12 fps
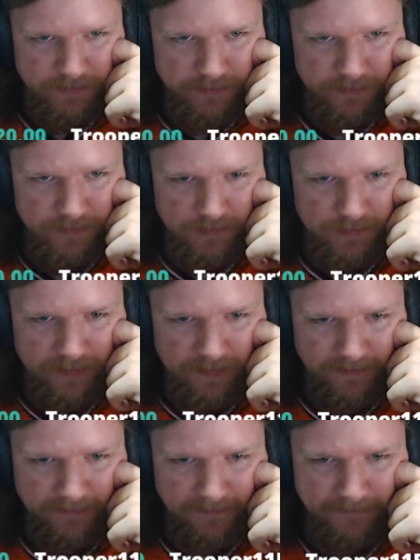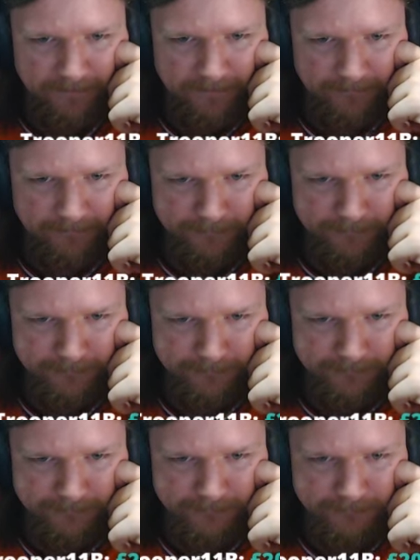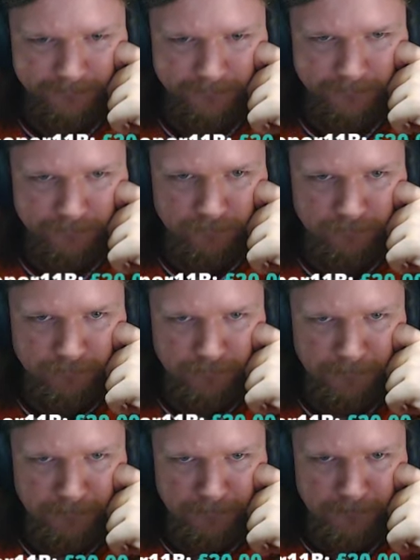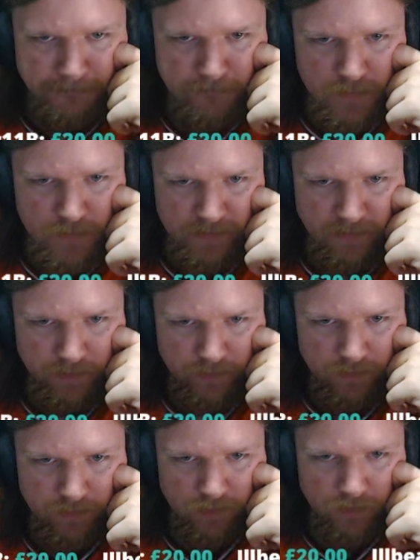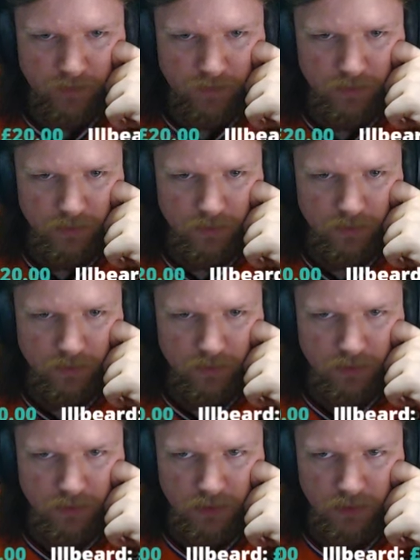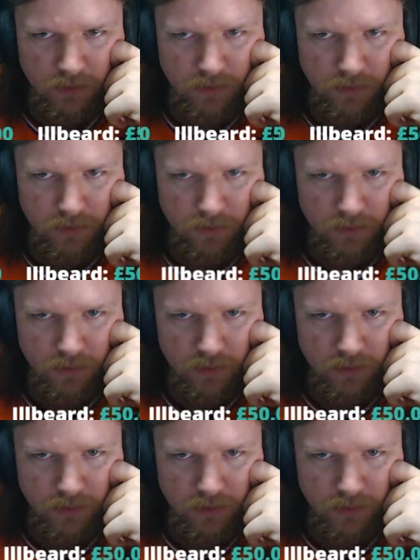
No one is speaking in this clip.